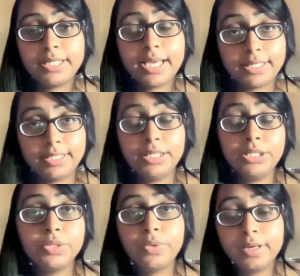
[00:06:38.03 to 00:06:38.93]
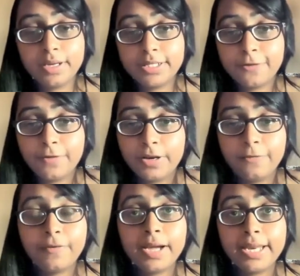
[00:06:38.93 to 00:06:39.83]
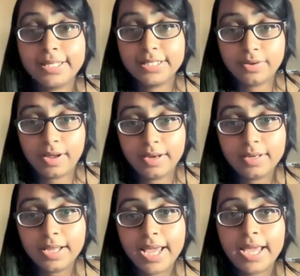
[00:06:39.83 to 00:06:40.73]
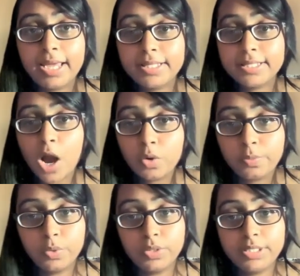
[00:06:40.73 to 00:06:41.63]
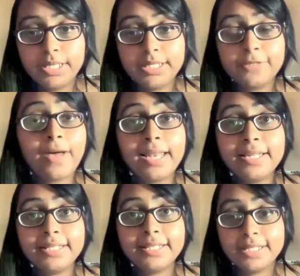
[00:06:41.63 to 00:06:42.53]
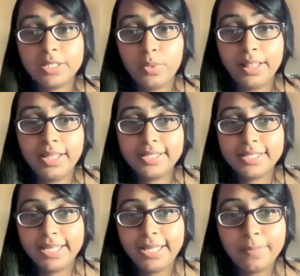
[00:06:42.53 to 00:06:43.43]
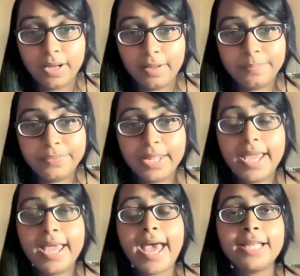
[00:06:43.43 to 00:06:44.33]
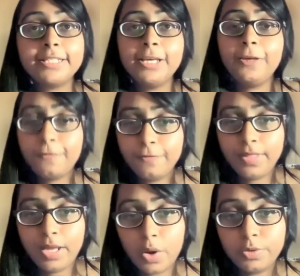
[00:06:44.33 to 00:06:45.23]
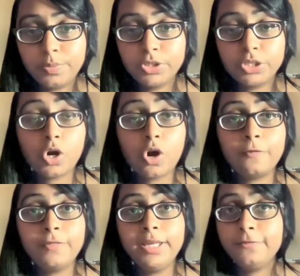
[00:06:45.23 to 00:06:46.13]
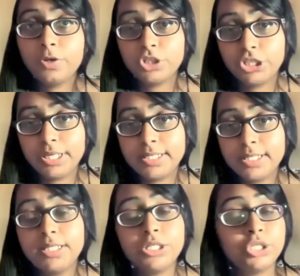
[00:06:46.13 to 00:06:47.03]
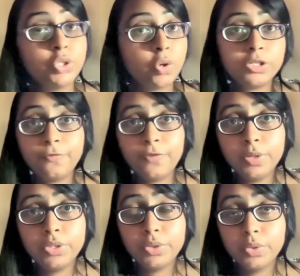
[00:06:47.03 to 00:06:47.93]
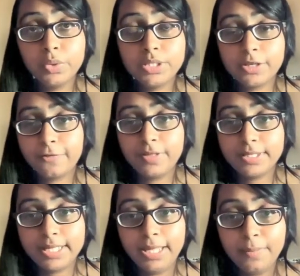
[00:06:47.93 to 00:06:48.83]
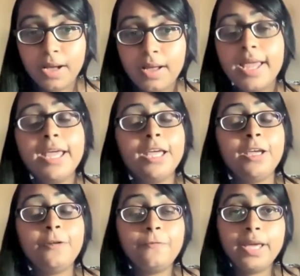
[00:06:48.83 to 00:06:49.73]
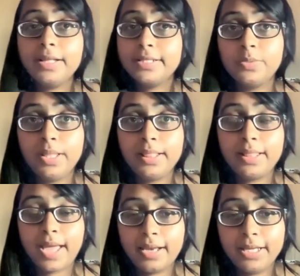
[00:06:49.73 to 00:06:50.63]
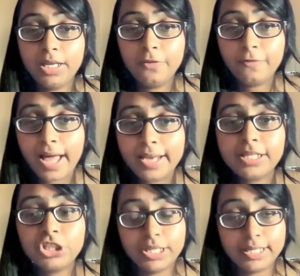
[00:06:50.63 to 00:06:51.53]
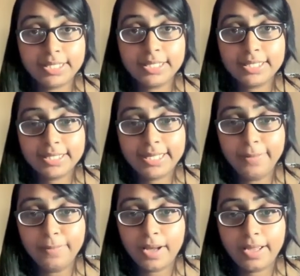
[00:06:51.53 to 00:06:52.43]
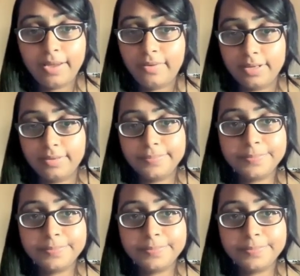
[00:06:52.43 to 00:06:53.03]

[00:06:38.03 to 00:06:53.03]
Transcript: test in Suricata Verify is run, its output is validated with this schema. And if the output of the eve.json does not follow the rules of the schema, it fails with an invalid JSON schema error.